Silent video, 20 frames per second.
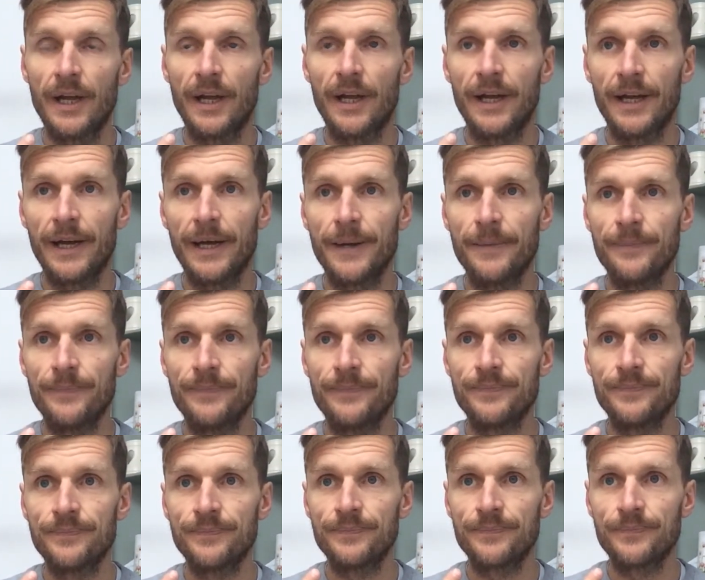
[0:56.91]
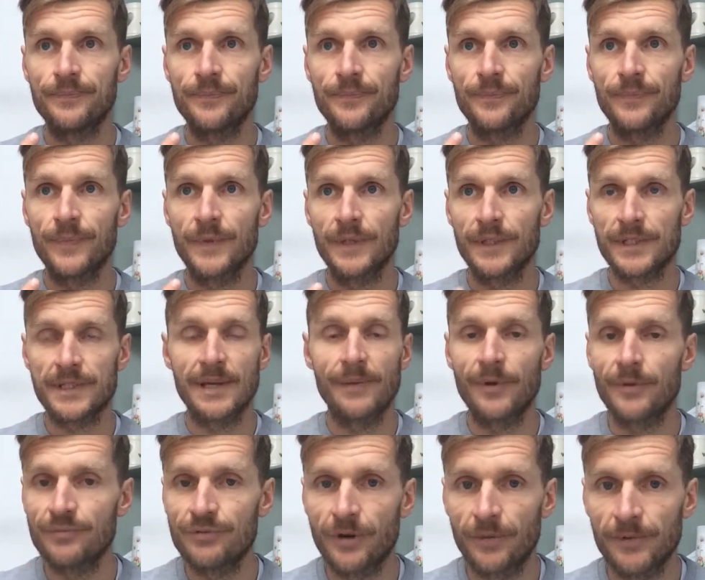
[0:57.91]

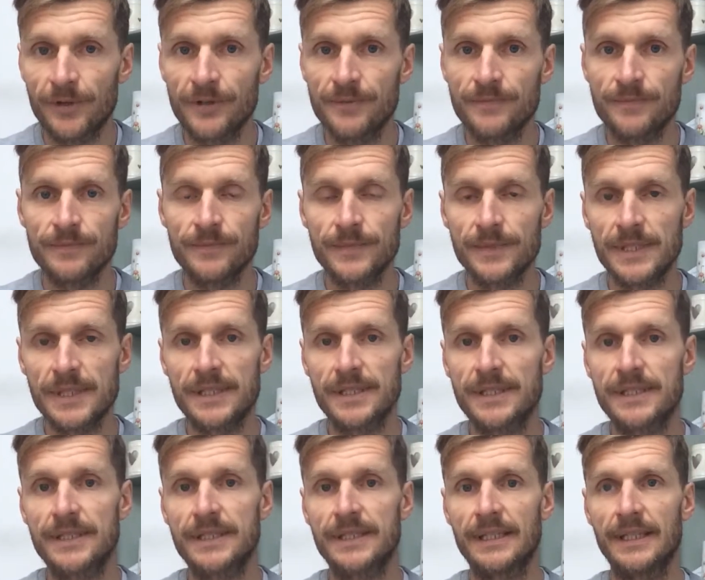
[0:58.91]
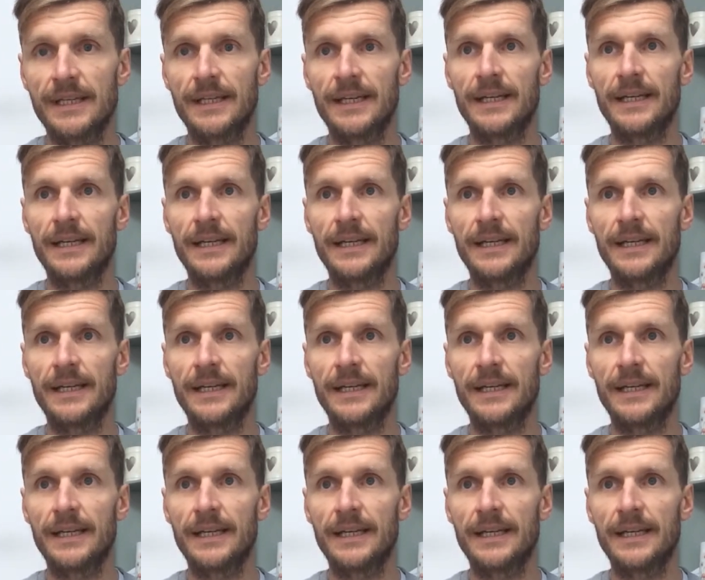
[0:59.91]
stomach problems,